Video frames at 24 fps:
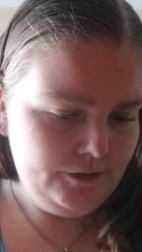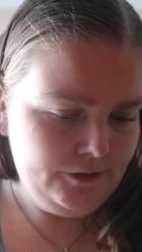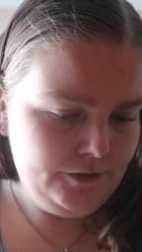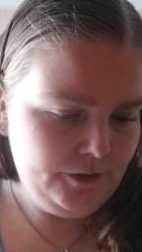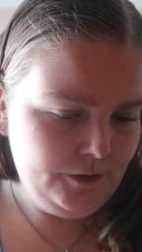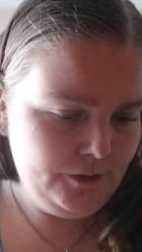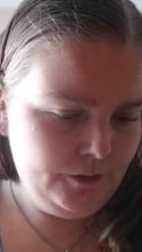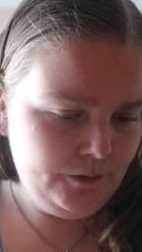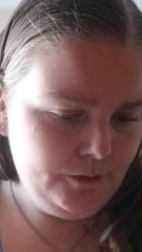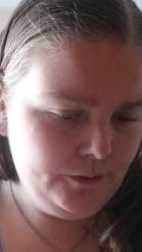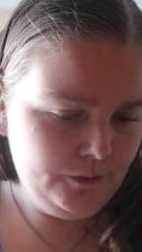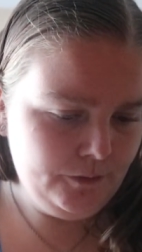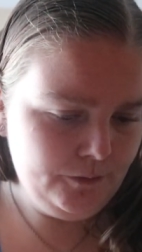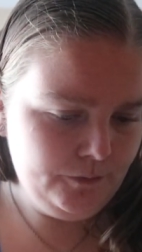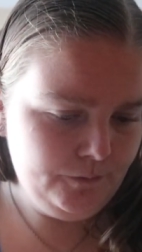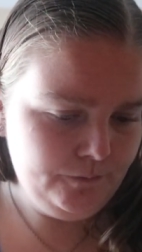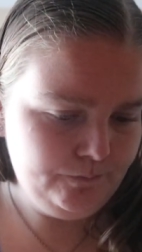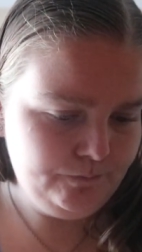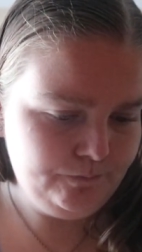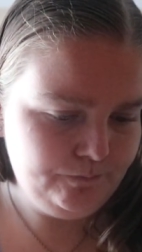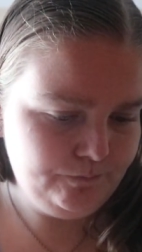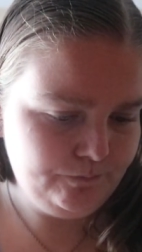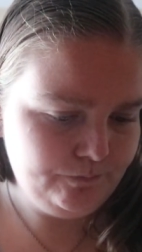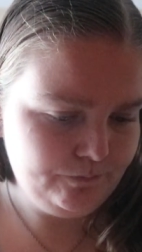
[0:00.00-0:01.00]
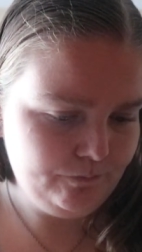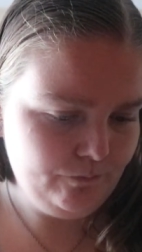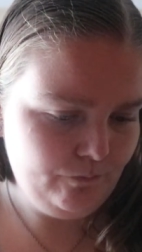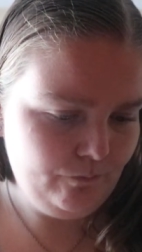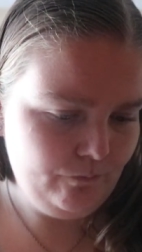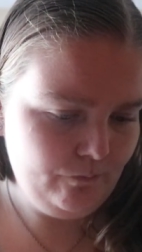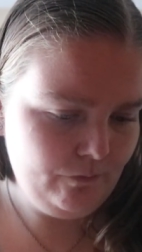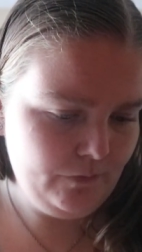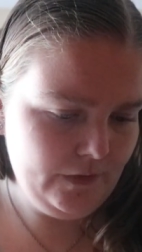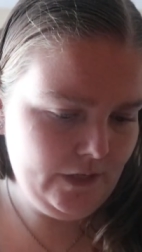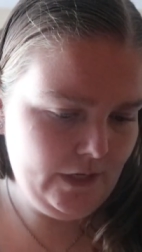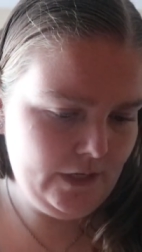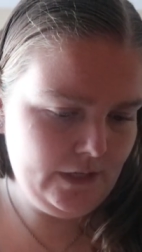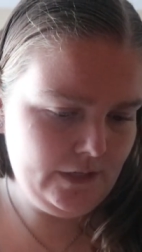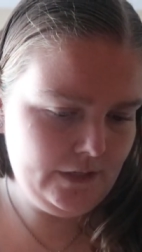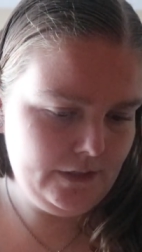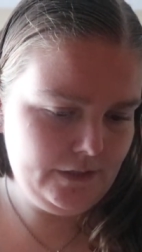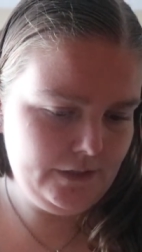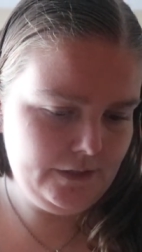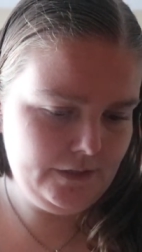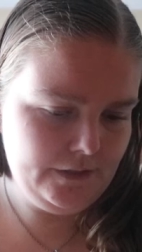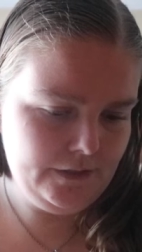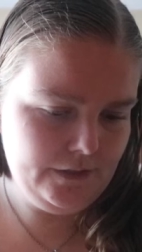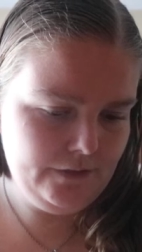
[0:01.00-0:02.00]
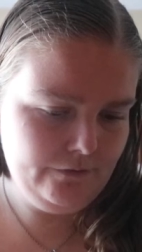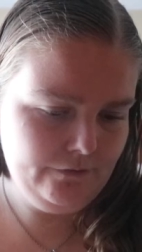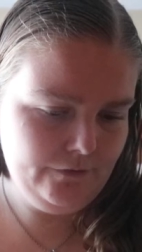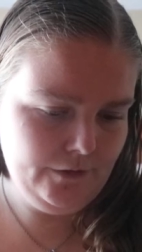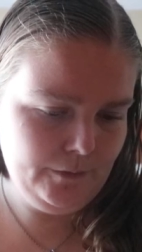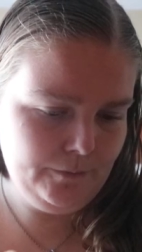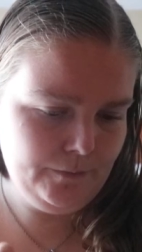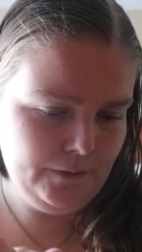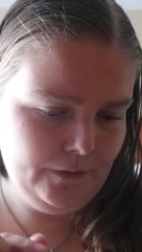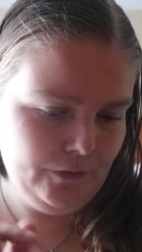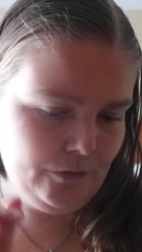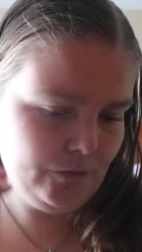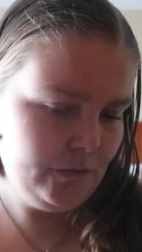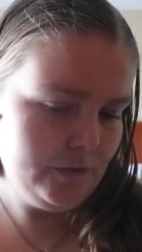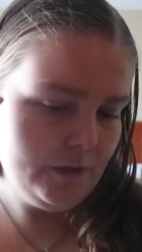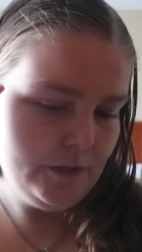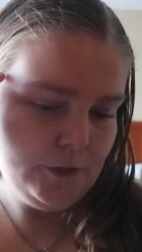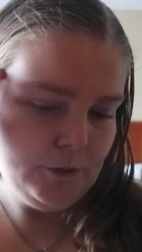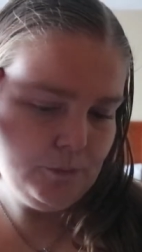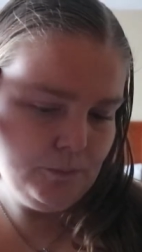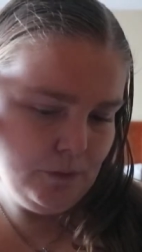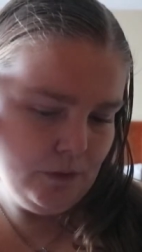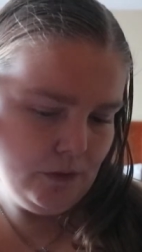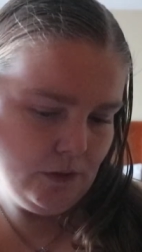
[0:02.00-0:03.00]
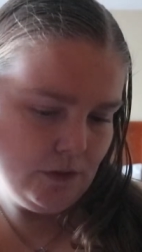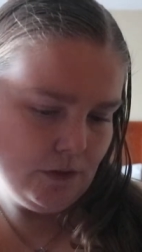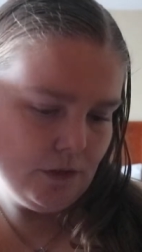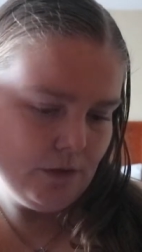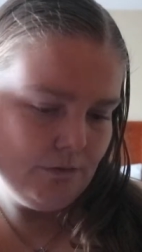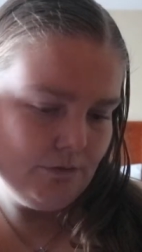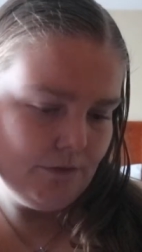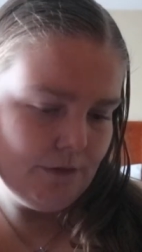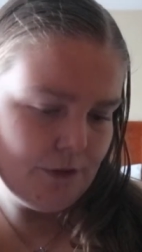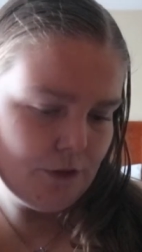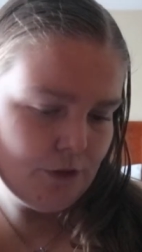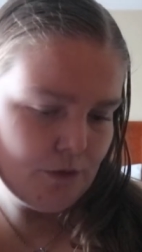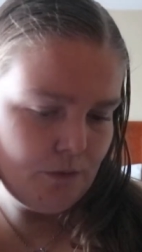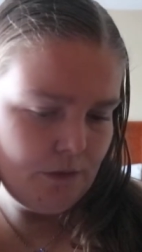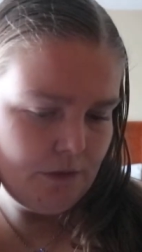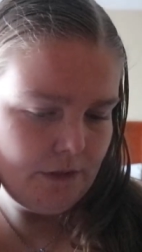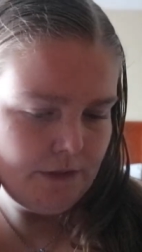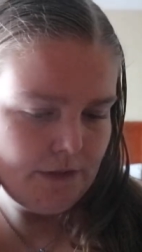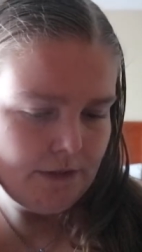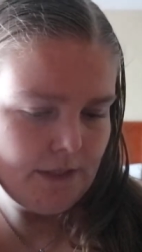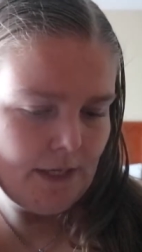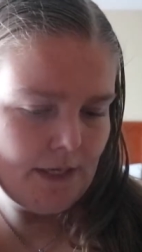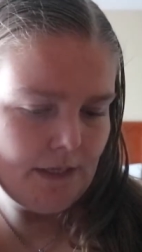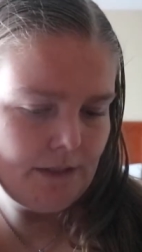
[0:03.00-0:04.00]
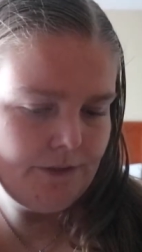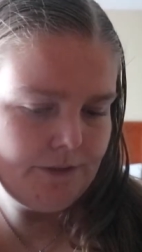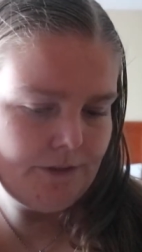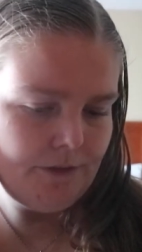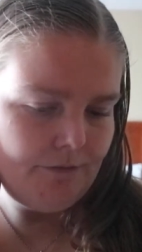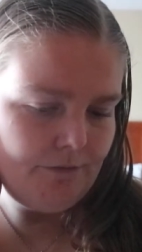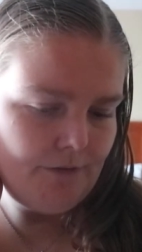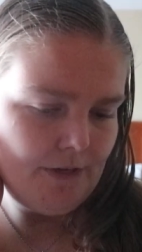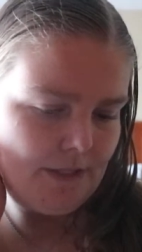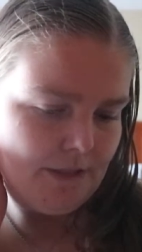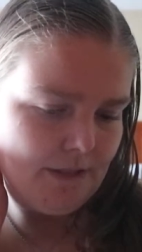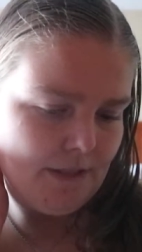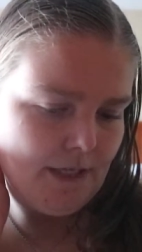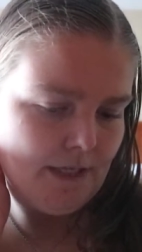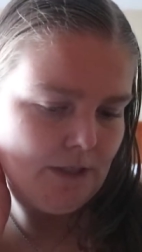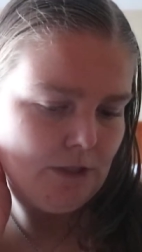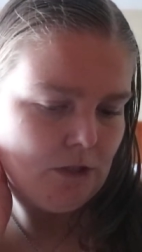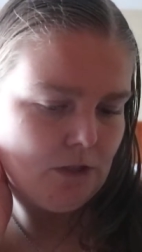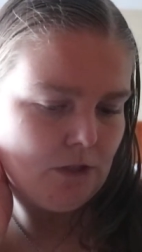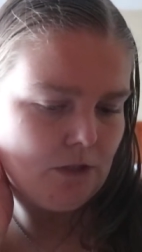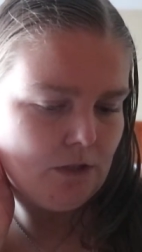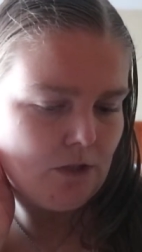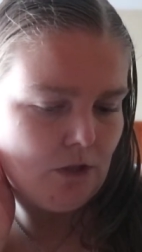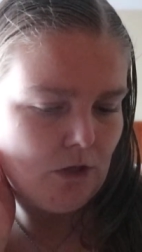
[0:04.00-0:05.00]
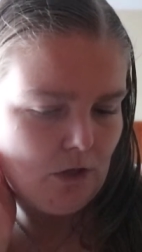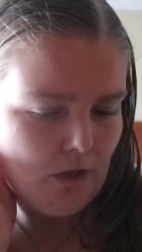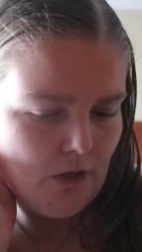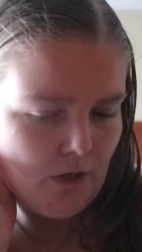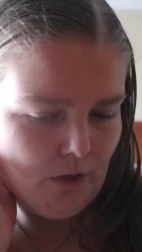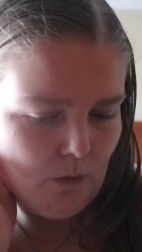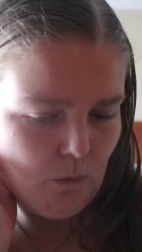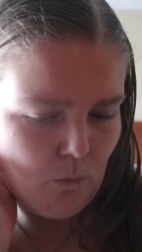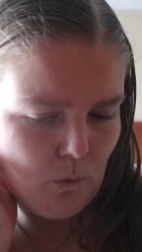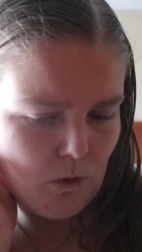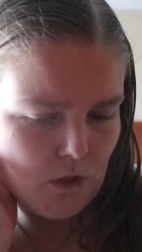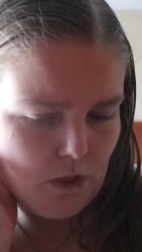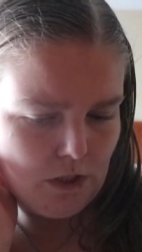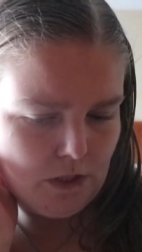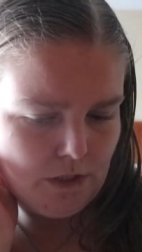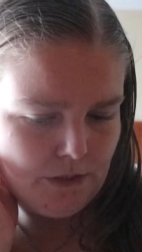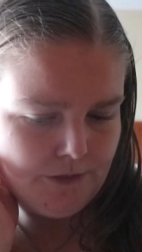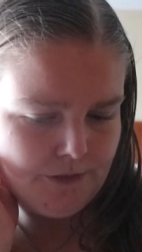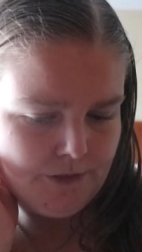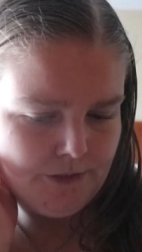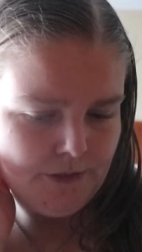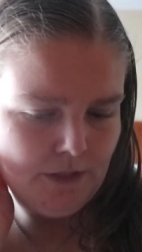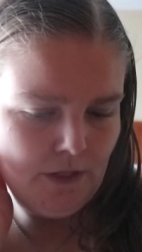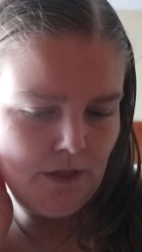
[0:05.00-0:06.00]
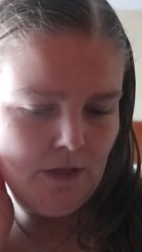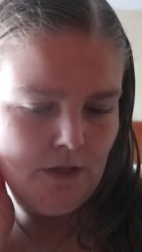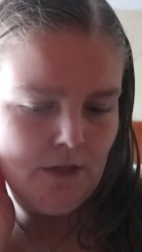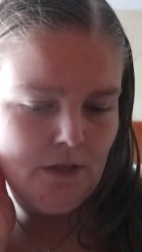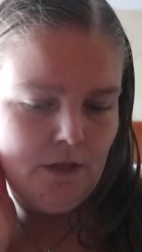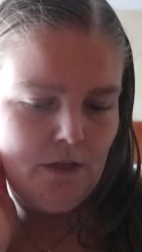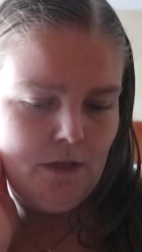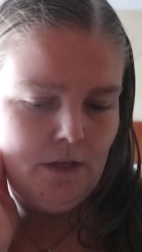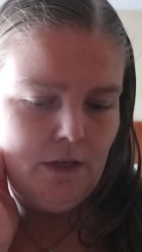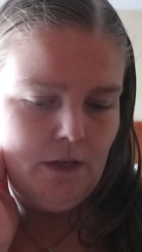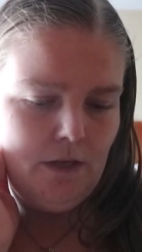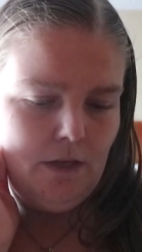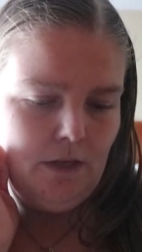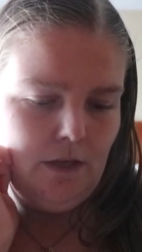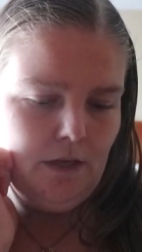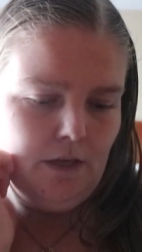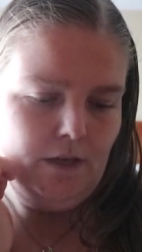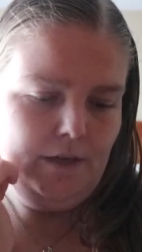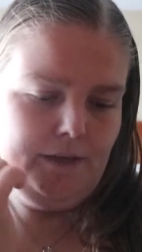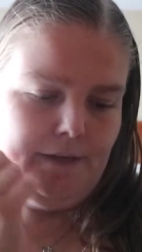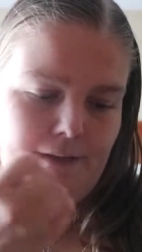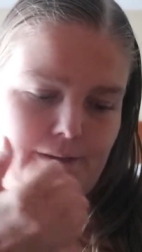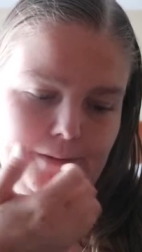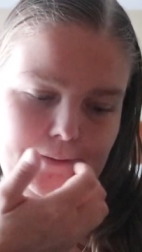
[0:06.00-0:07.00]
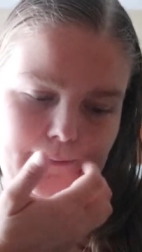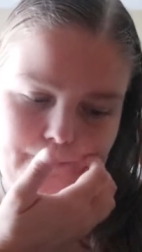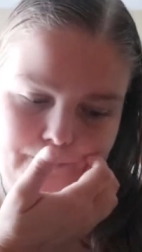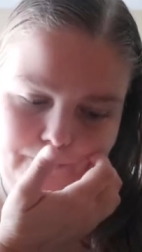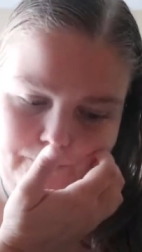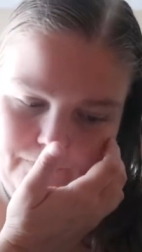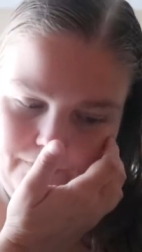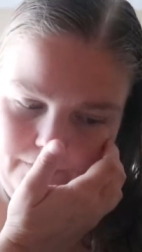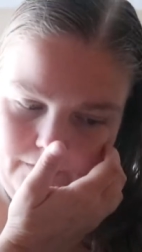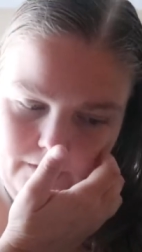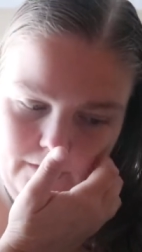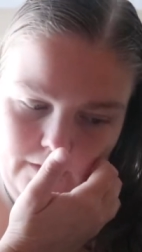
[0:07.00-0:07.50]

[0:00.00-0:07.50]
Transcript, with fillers: so uh, flipping through this book, visual index, the fine liner, the artworks, um,